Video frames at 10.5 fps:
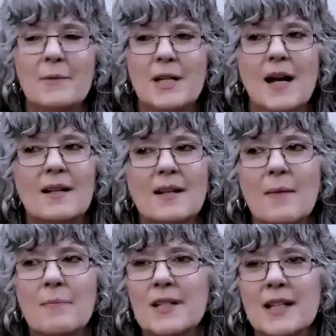I mean,
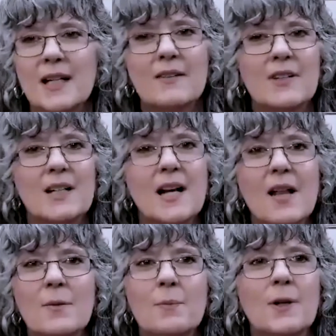I'm thinking of
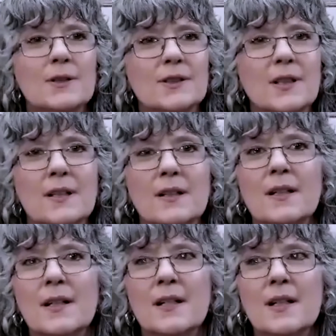another person
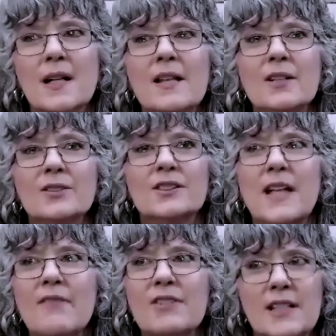in their
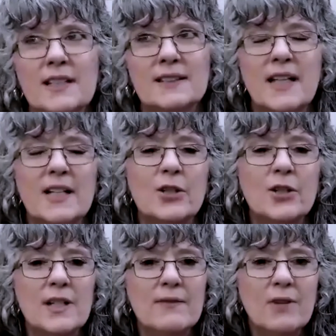70s. They
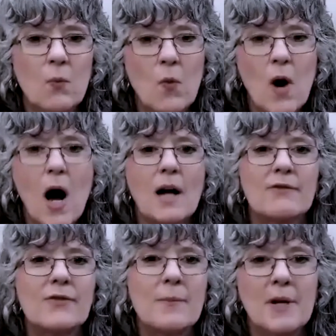couldn't even
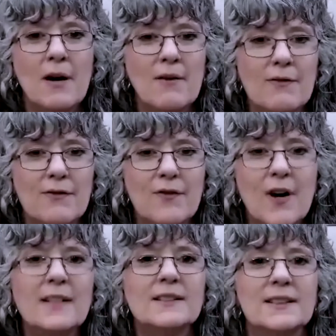walk from their
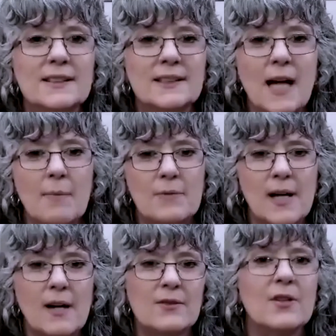front step
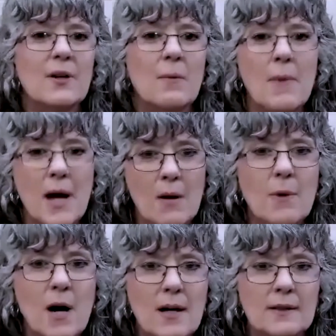down to their
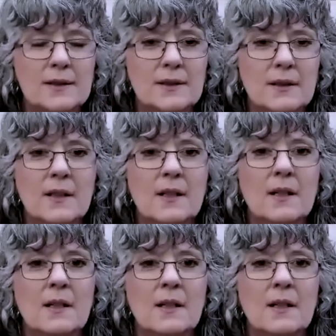mailbox